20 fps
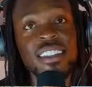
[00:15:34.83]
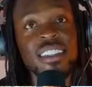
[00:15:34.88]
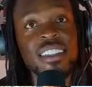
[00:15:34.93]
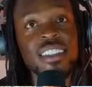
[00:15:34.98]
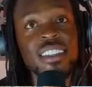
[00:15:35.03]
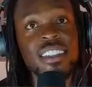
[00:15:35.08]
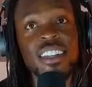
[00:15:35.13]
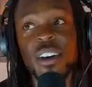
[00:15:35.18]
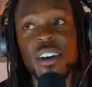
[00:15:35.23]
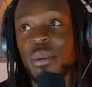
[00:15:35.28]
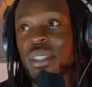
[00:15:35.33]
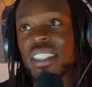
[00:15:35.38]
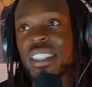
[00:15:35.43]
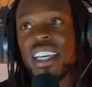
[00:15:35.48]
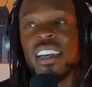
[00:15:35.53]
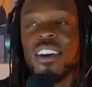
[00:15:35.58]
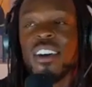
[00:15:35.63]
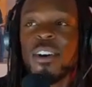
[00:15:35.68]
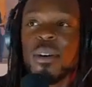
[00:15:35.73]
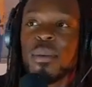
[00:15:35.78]
You know, we
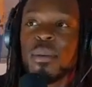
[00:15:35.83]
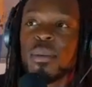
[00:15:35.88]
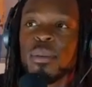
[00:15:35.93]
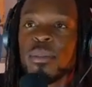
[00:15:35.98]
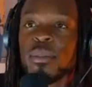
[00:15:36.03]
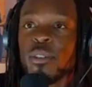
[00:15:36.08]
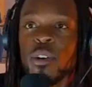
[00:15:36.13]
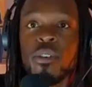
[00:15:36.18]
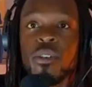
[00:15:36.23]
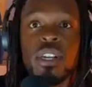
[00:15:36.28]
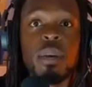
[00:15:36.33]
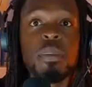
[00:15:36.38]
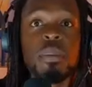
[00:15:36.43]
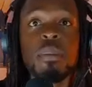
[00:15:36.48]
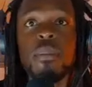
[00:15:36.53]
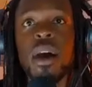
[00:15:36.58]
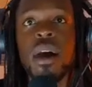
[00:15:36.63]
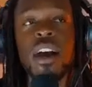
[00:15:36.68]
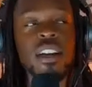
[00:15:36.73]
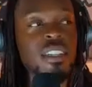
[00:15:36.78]
say, oh, growing up in
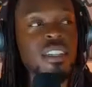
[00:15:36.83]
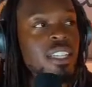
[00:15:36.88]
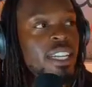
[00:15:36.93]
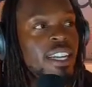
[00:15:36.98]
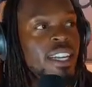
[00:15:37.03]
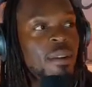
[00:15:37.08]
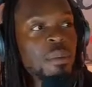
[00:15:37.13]
Montclair,